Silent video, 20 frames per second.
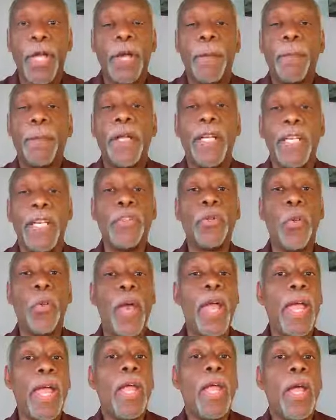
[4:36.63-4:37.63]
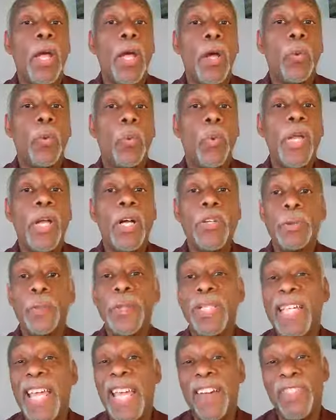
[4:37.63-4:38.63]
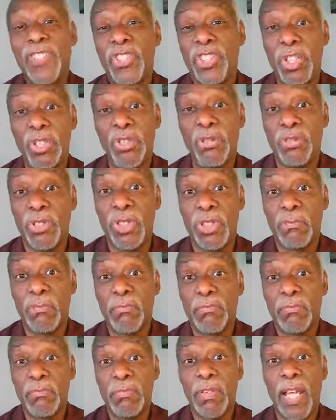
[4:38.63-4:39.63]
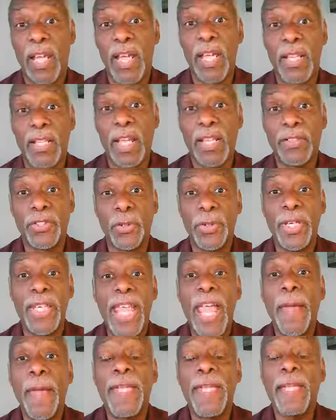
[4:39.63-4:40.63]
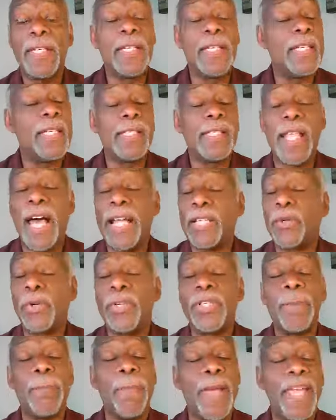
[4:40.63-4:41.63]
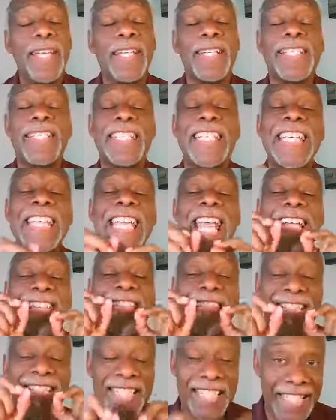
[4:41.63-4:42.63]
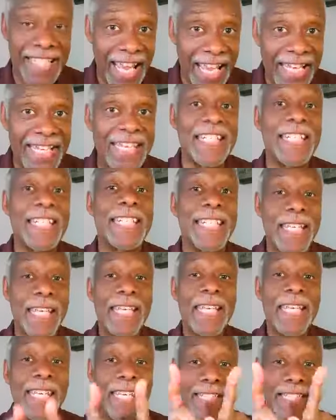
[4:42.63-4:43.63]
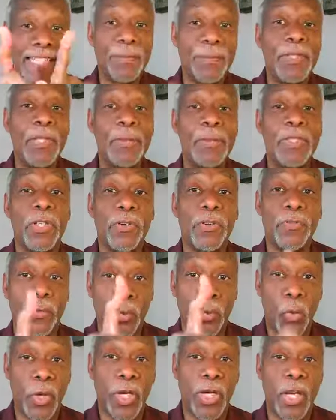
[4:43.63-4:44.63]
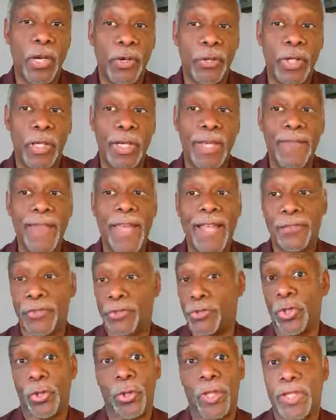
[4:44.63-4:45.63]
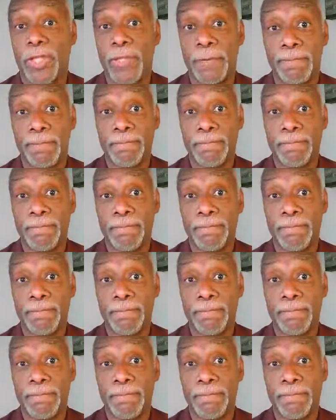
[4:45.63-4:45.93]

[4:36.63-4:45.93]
But either way, we ultimately have to choose. And so he can't, he's not going to make us. He has decided, he has limited himself in one area, and that's choice.